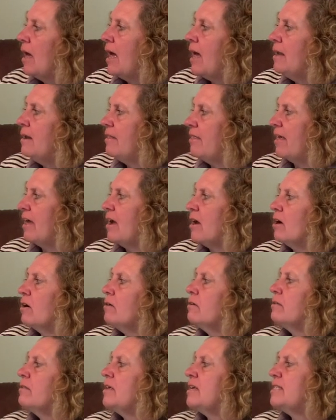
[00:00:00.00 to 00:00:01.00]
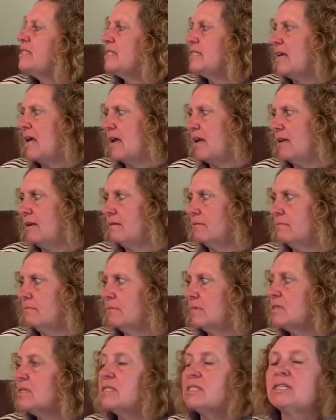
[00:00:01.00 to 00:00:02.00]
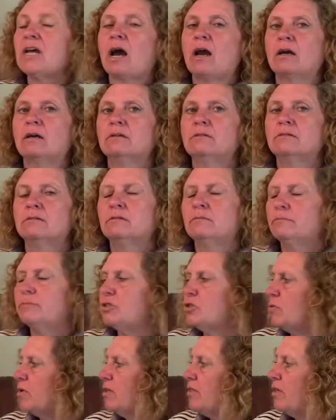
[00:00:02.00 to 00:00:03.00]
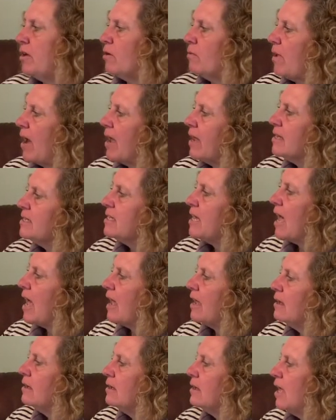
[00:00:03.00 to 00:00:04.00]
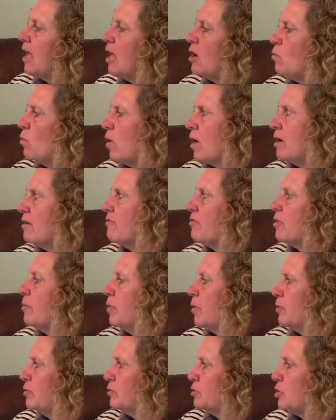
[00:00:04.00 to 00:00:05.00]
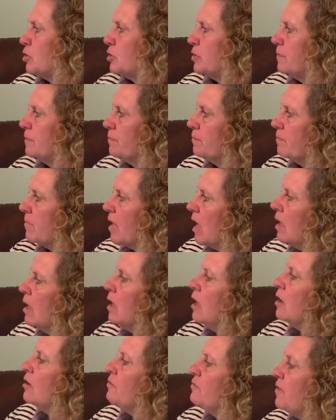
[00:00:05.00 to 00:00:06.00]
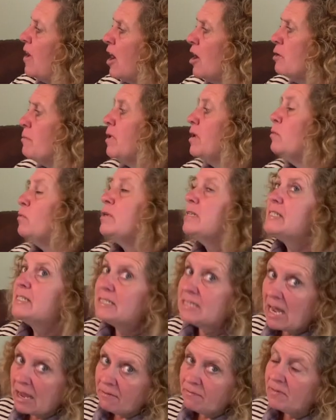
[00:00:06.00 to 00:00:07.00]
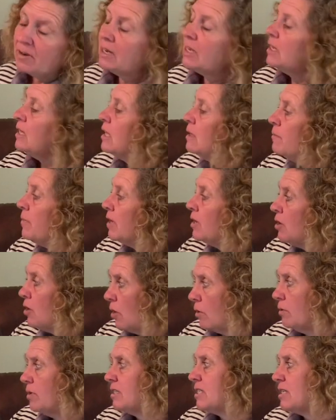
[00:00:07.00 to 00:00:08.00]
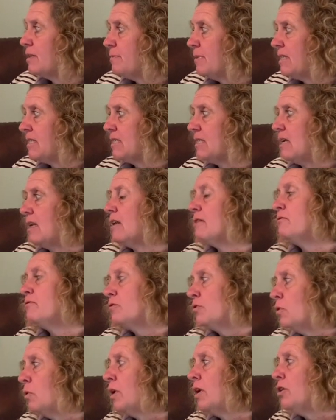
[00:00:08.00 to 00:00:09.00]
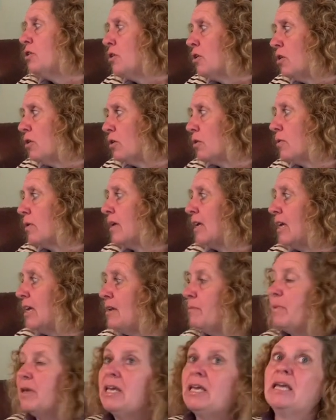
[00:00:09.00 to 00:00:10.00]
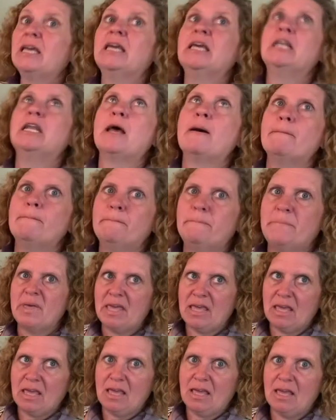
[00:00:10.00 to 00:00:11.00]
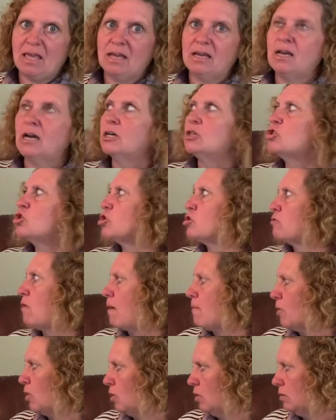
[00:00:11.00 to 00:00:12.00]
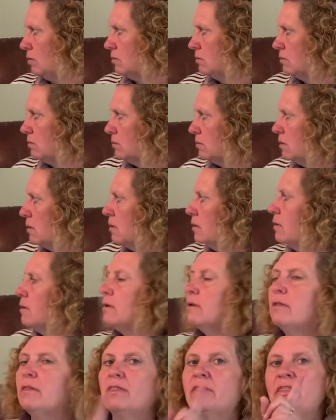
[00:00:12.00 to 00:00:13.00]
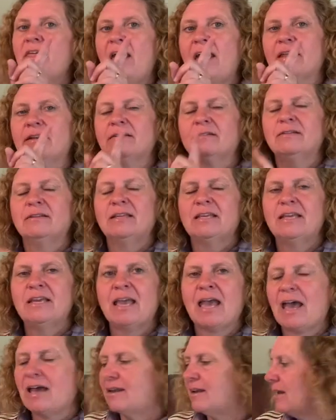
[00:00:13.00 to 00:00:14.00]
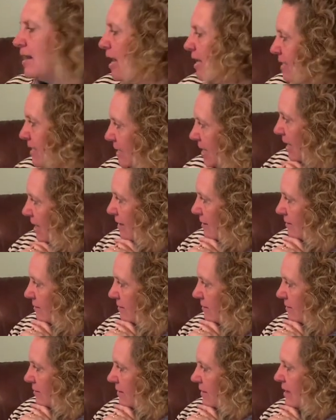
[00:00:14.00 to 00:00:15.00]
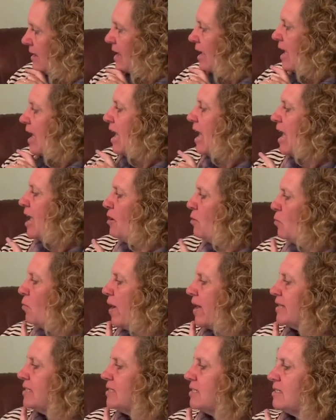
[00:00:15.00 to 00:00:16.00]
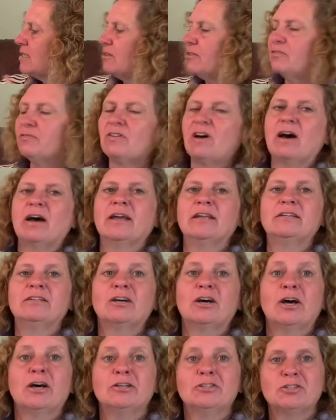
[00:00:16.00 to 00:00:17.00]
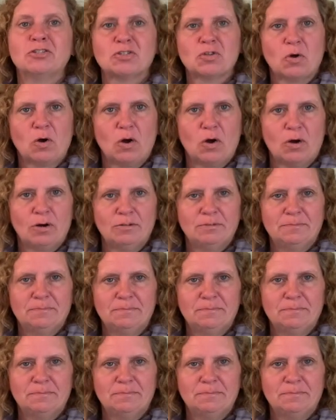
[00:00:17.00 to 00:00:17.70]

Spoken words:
And there they stayed, stuck between the orangutan and one of the boats. Firemen would definitely be noticed missing, and Floyd knew he'd be in big trouble. Then he had an idea and went to find a saw.